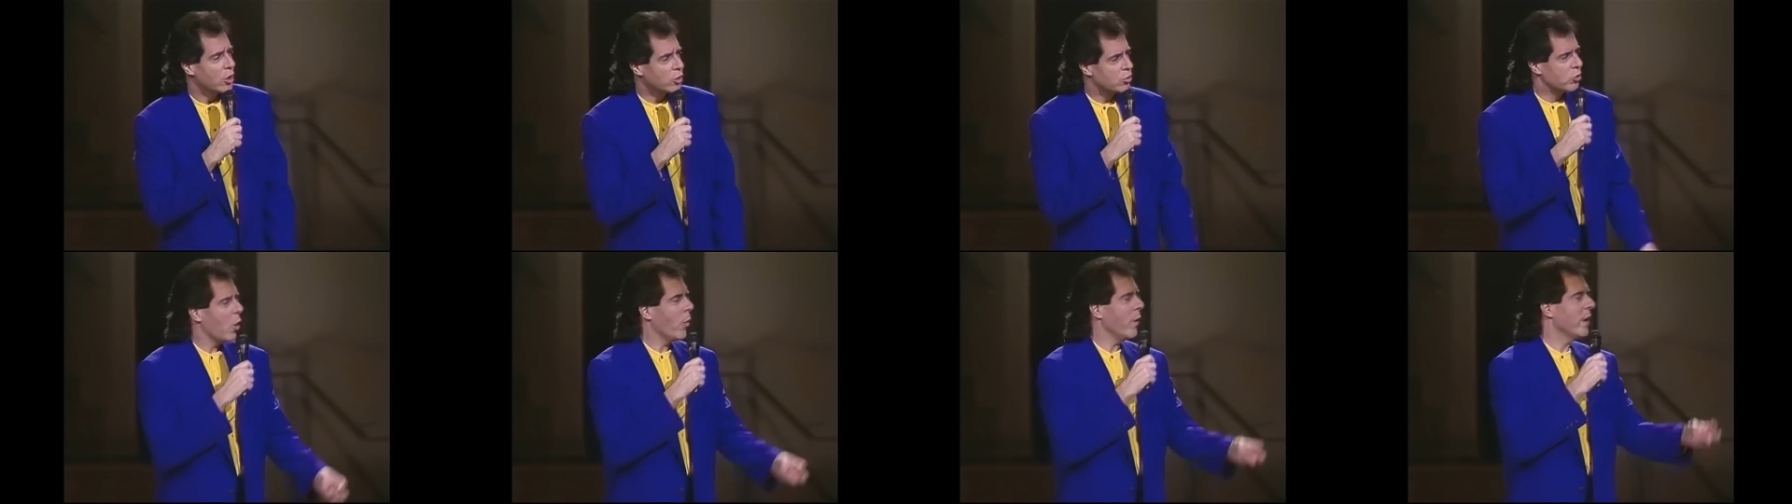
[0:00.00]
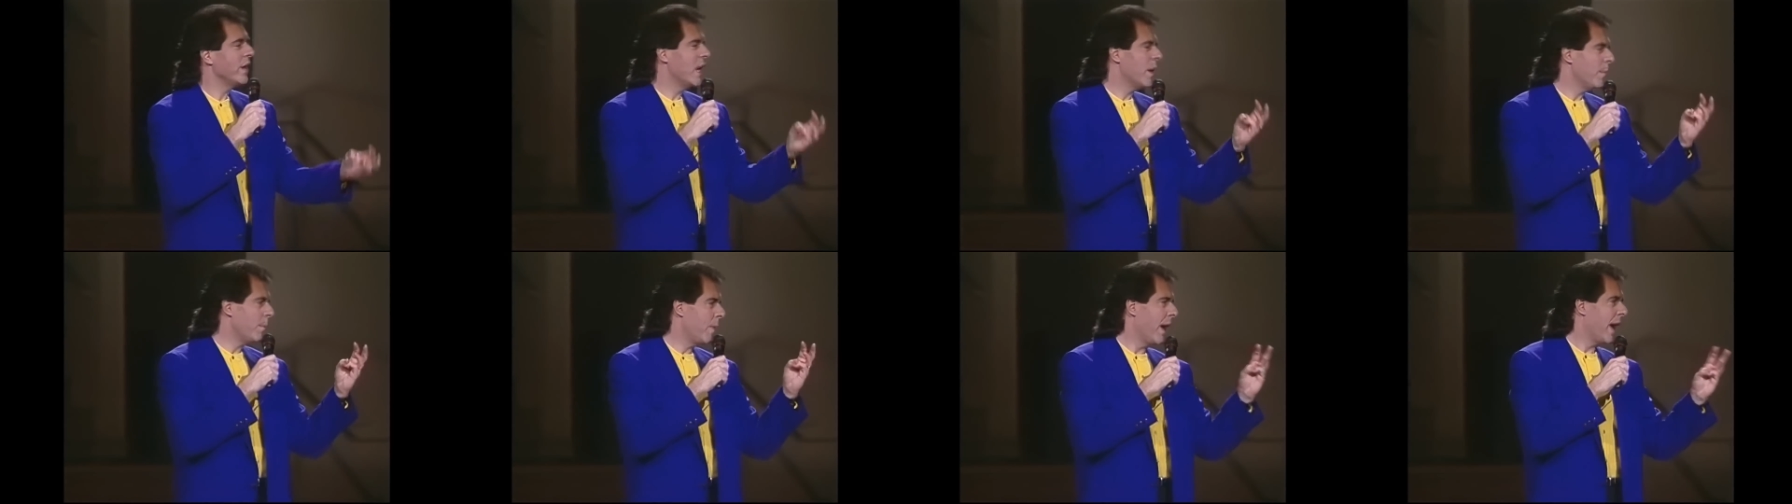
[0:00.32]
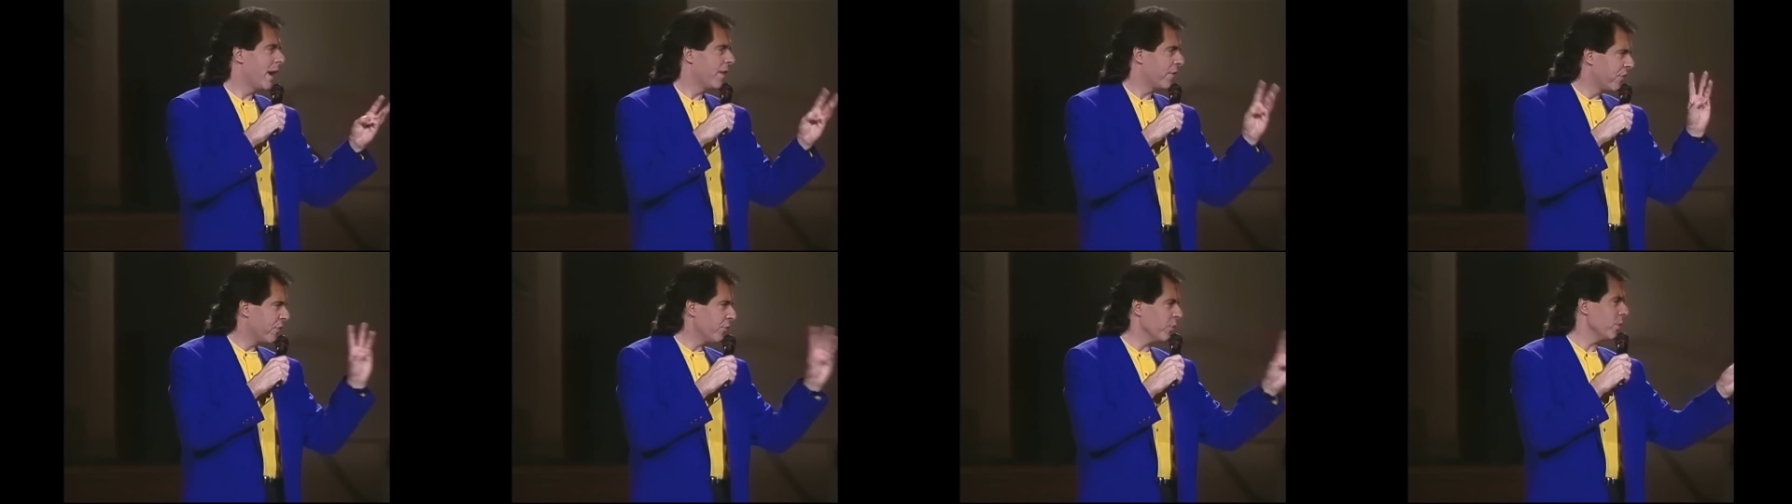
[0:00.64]
Growing up, I
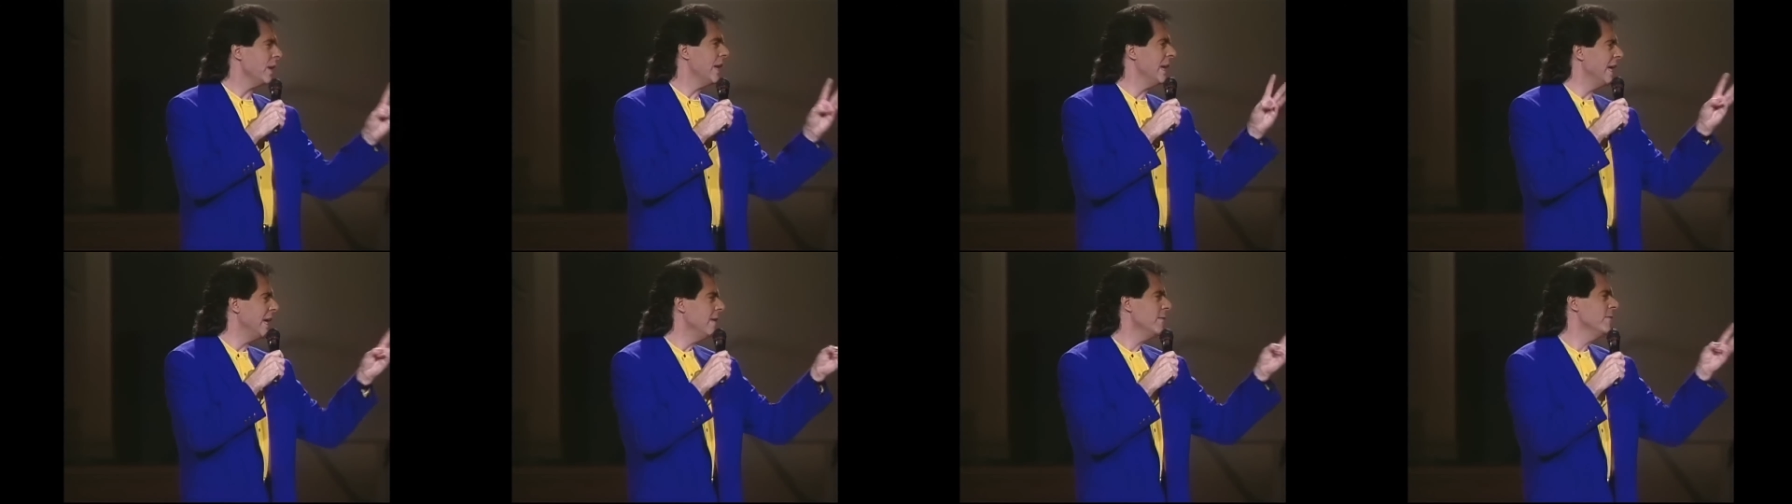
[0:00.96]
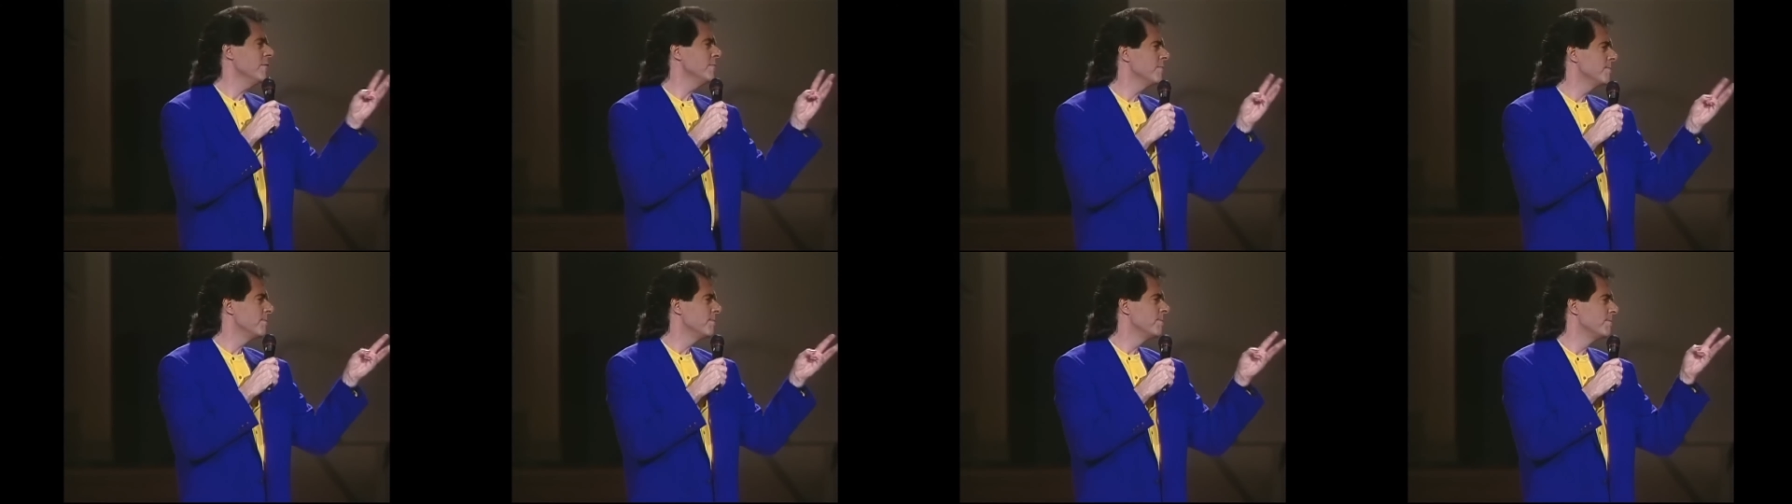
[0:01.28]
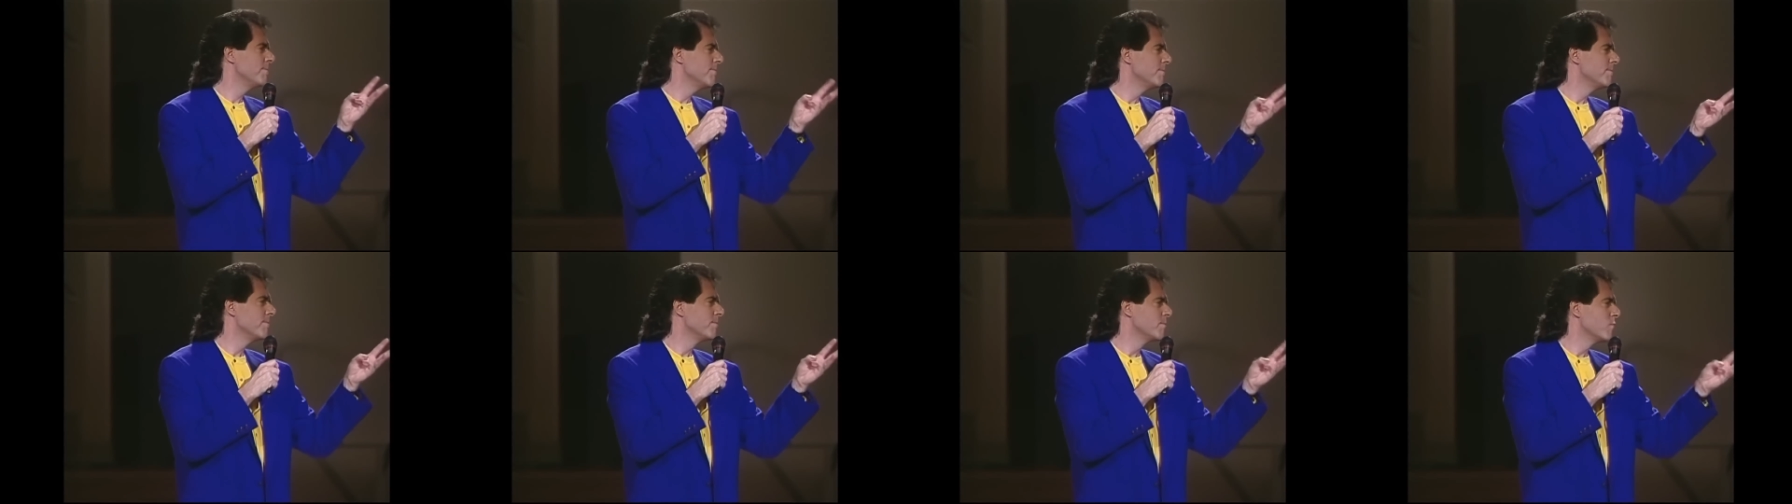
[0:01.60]
had three
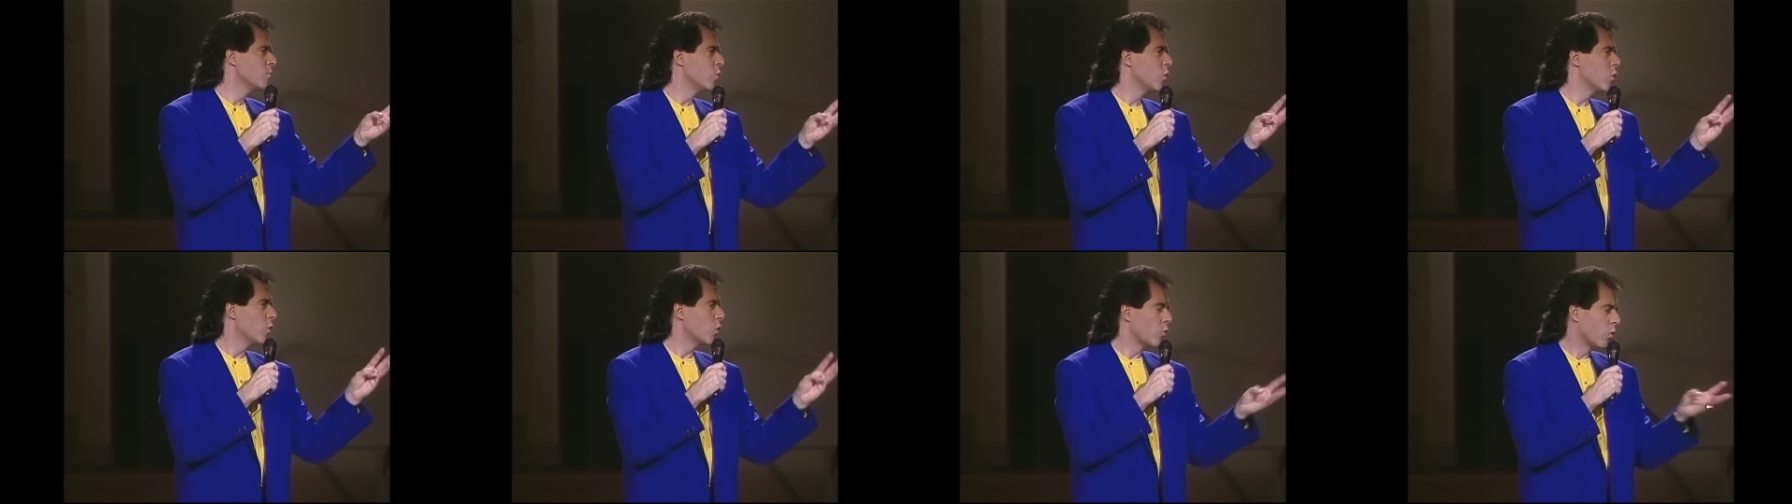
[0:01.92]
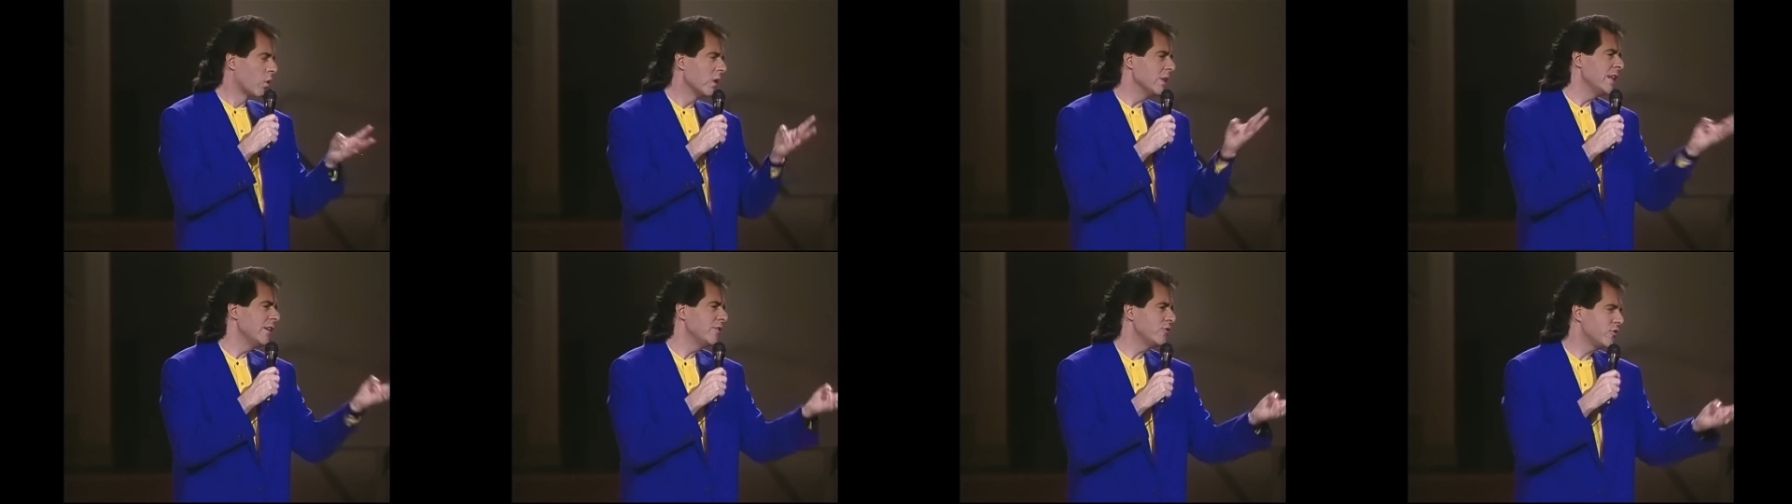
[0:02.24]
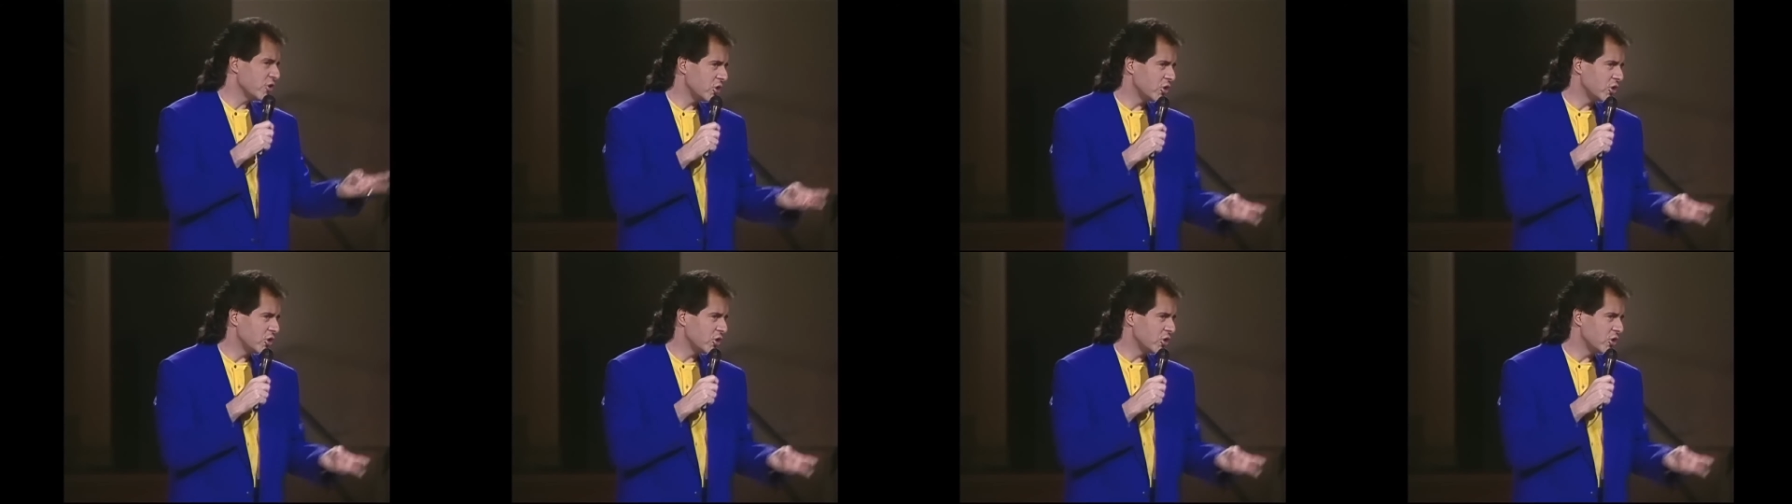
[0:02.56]
religious